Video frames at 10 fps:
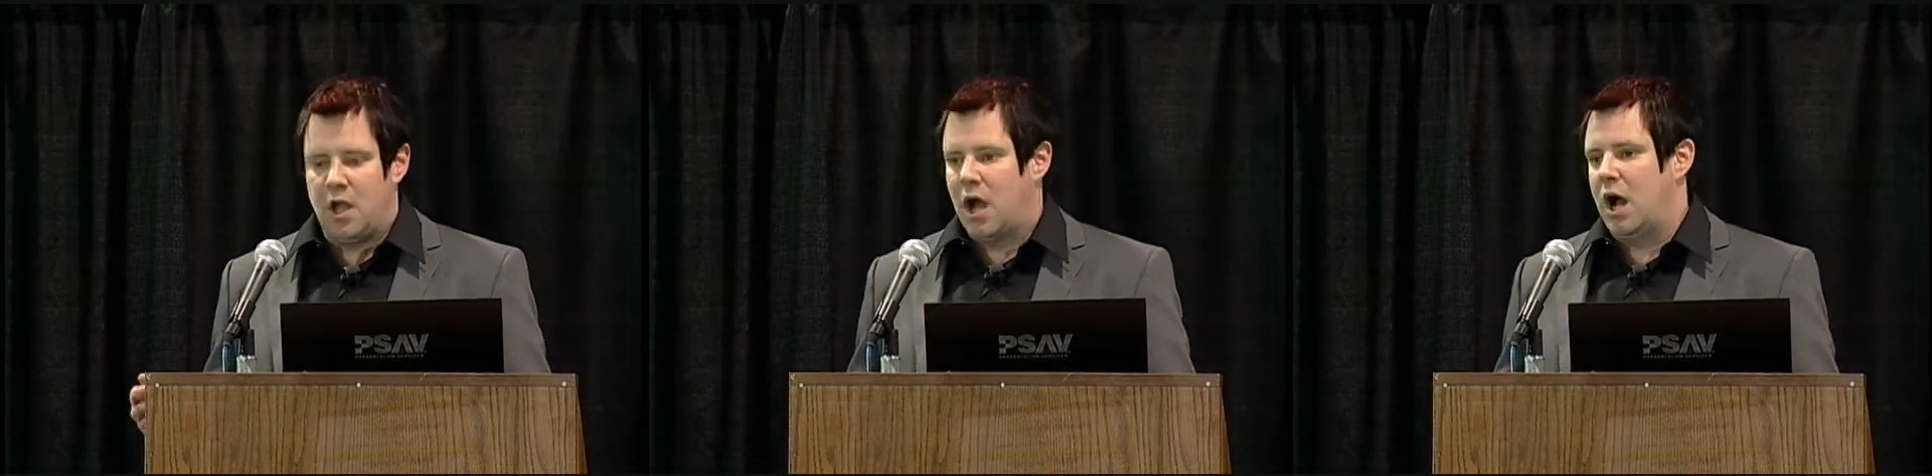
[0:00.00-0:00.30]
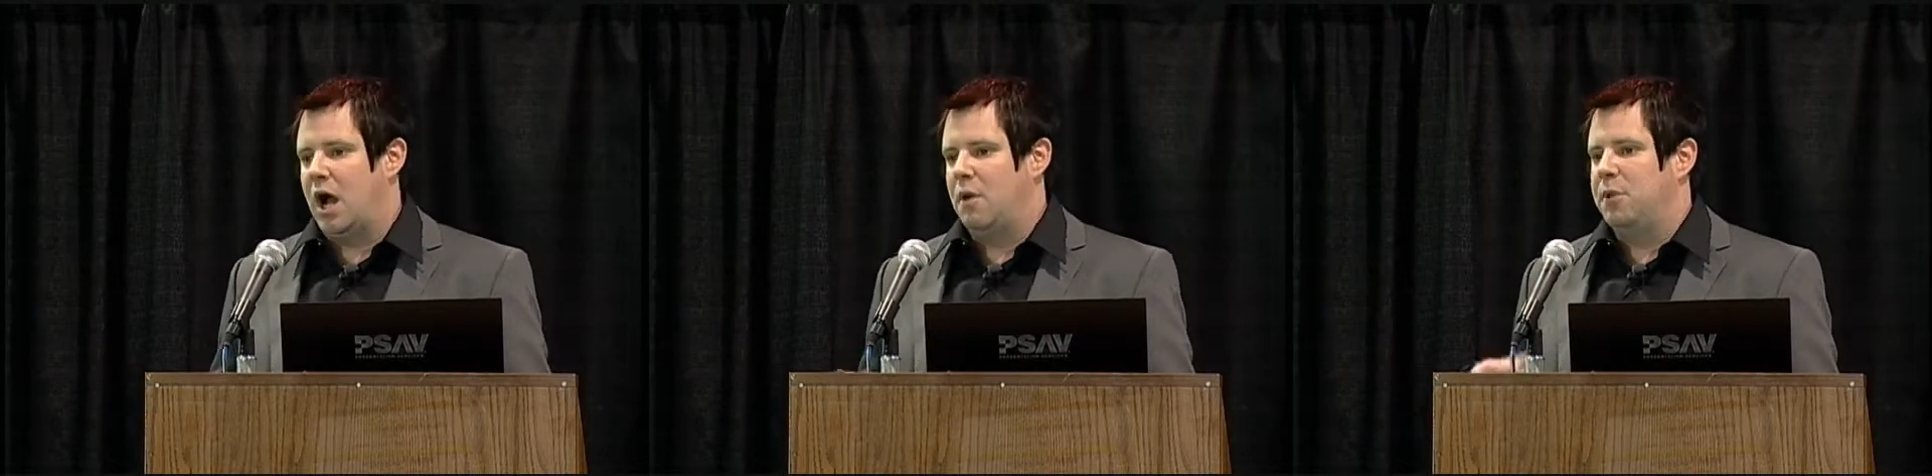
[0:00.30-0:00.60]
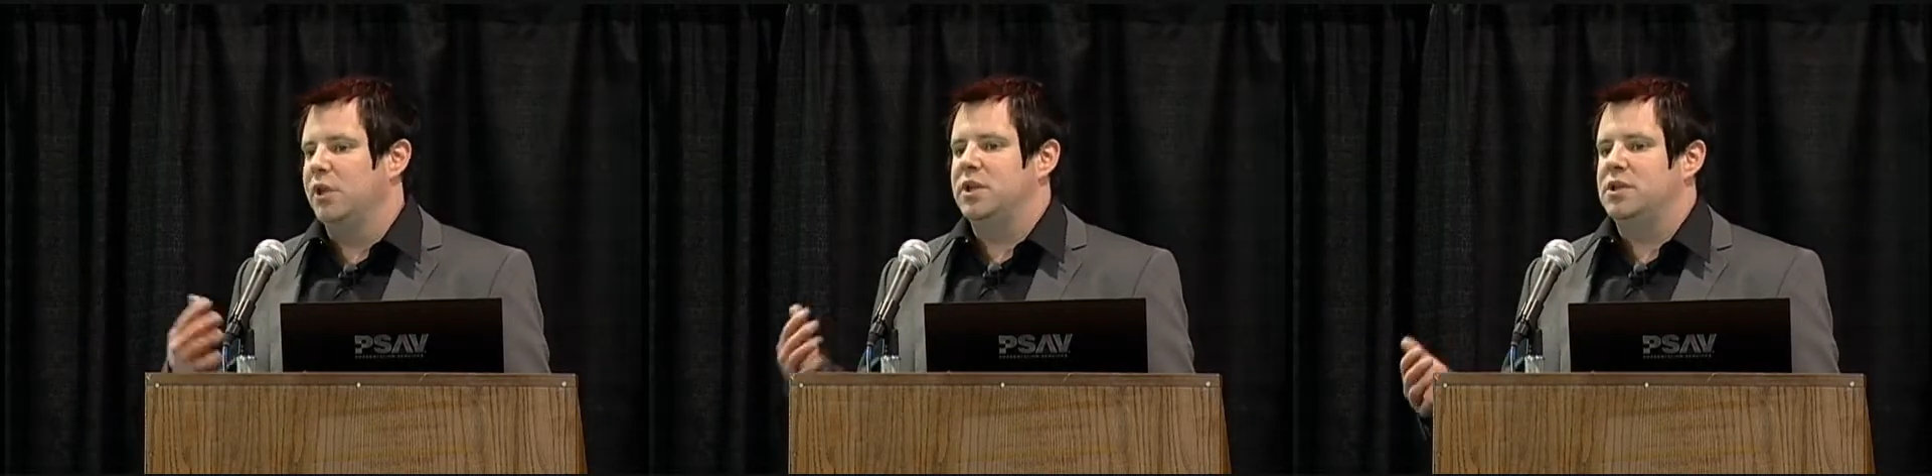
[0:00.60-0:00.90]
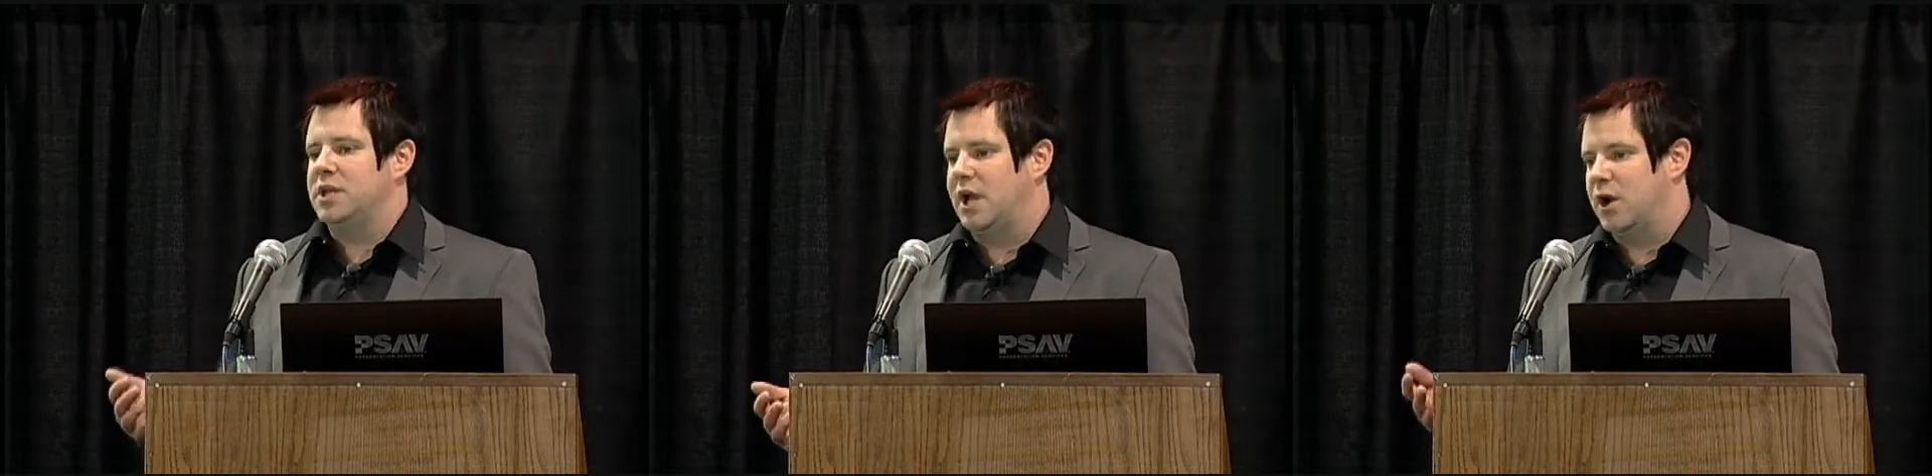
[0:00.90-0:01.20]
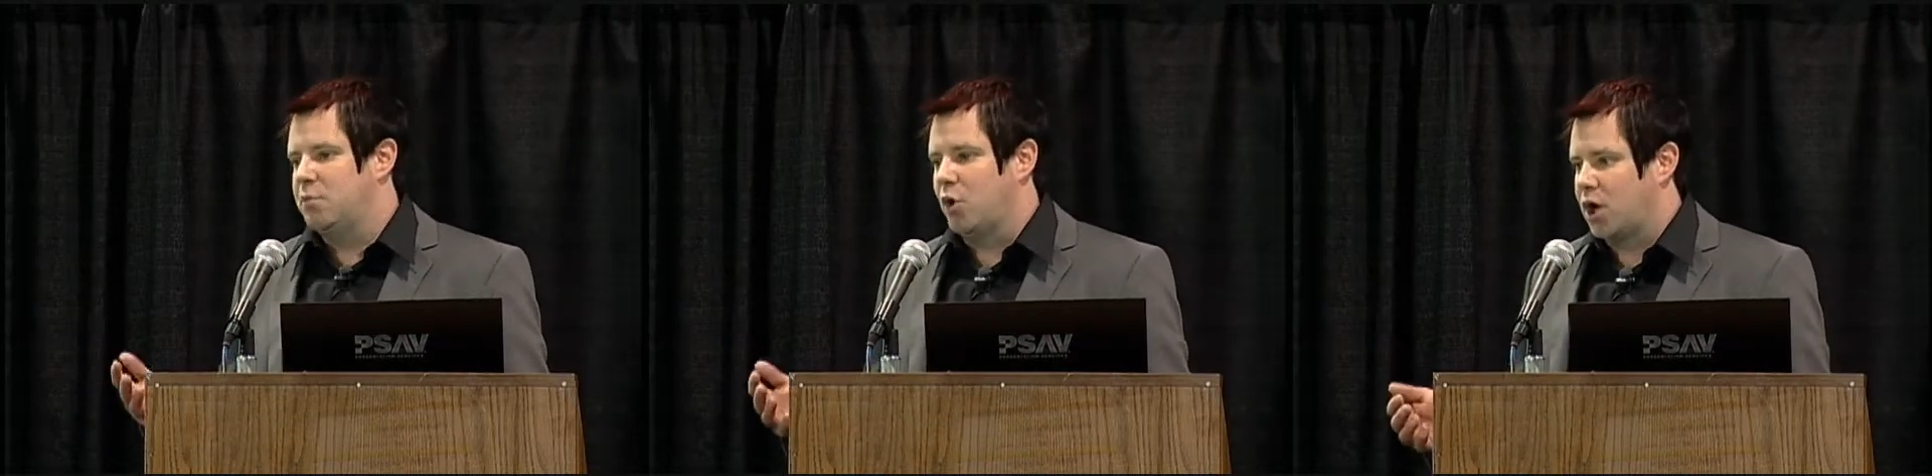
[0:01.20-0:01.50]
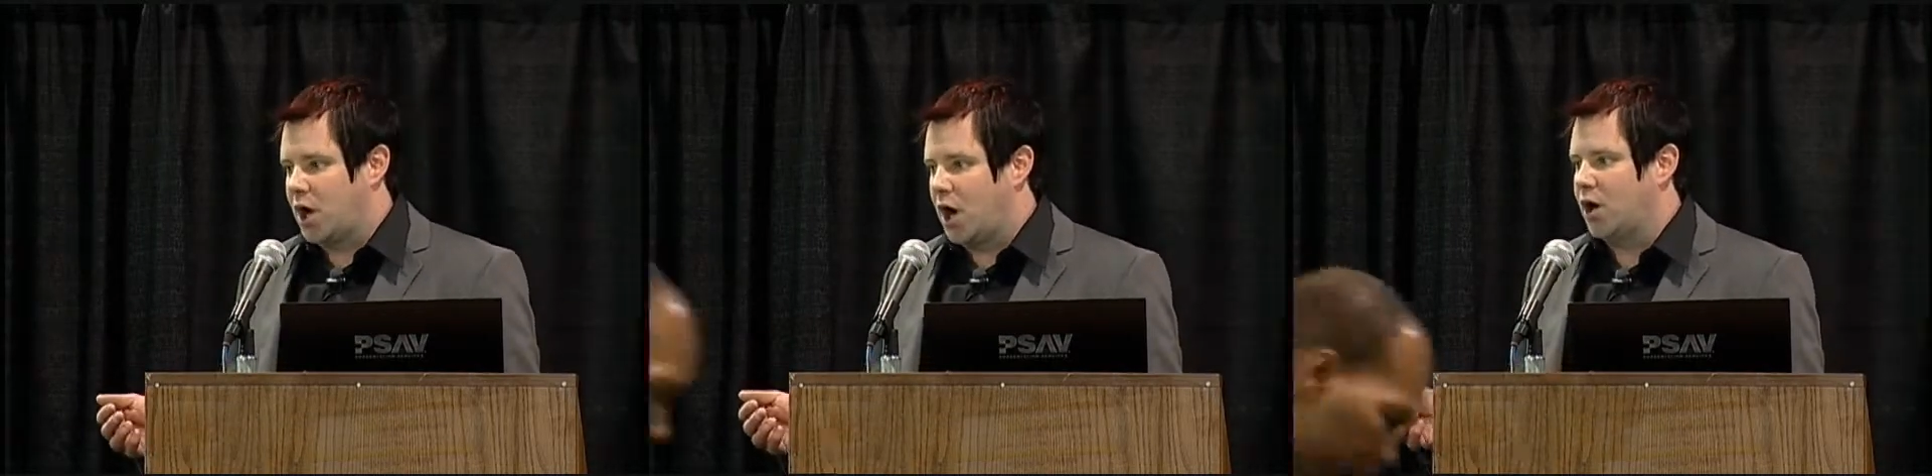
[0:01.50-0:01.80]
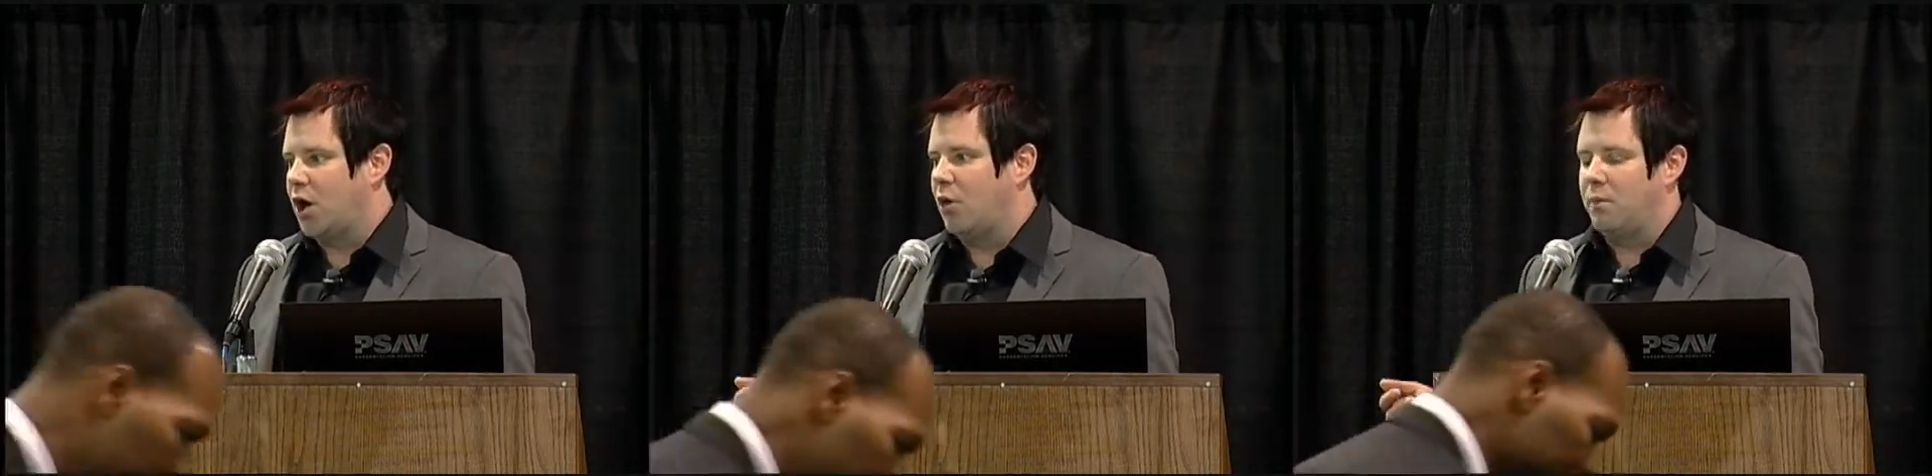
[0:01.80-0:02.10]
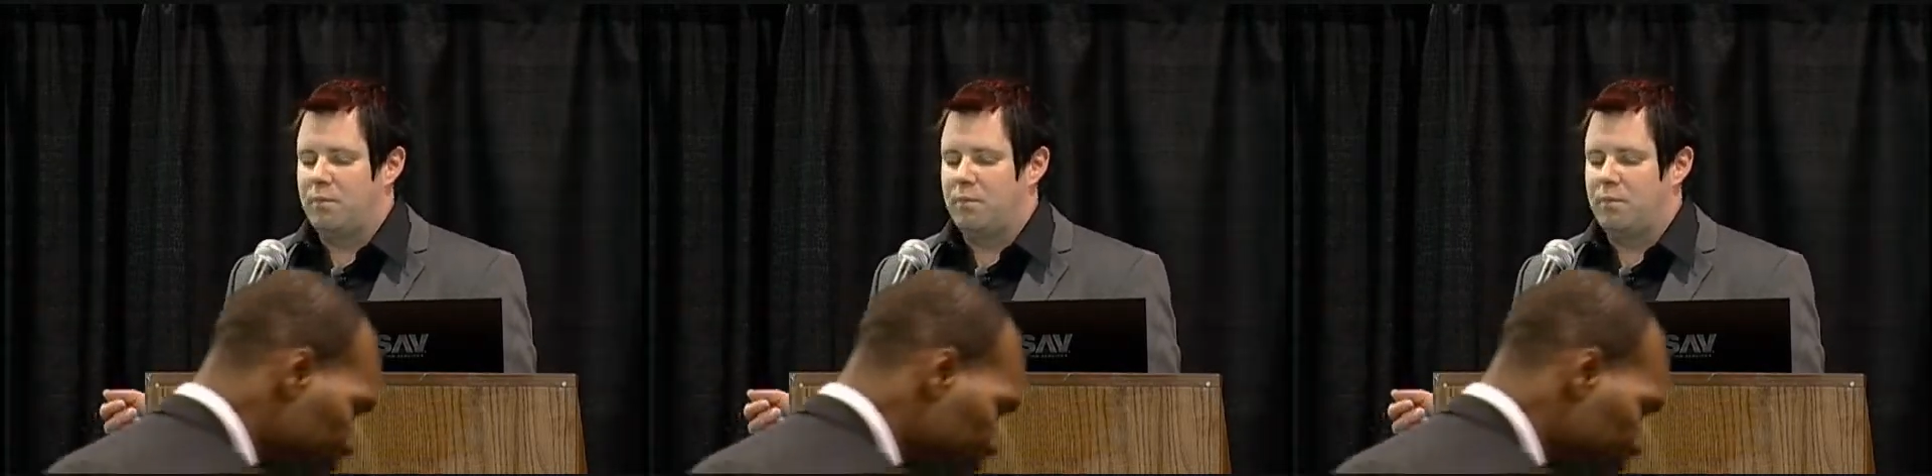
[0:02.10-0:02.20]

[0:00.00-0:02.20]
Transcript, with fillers: ability to carry more cargo.